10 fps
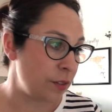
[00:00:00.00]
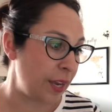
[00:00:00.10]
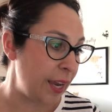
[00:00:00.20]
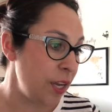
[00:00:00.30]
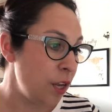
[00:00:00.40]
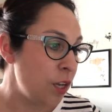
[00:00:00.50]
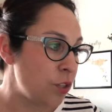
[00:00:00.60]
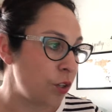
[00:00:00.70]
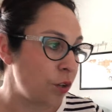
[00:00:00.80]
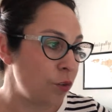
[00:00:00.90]
Okay,
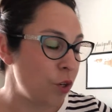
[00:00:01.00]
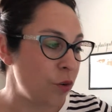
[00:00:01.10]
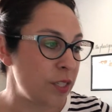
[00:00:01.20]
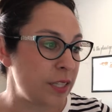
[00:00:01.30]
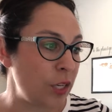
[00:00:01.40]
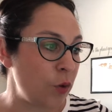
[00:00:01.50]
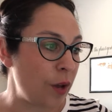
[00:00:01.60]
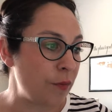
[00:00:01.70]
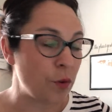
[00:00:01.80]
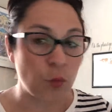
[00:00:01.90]
so you'll notice that you
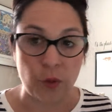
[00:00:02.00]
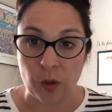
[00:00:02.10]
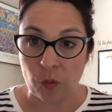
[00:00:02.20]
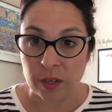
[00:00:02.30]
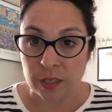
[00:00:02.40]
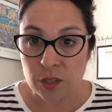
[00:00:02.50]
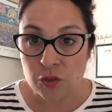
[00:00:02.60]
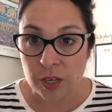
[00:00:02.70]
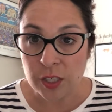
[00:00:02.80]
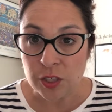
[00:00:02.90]
have your week 1
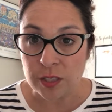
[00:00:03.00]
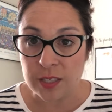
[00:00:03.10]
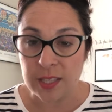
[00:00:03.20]
instructions.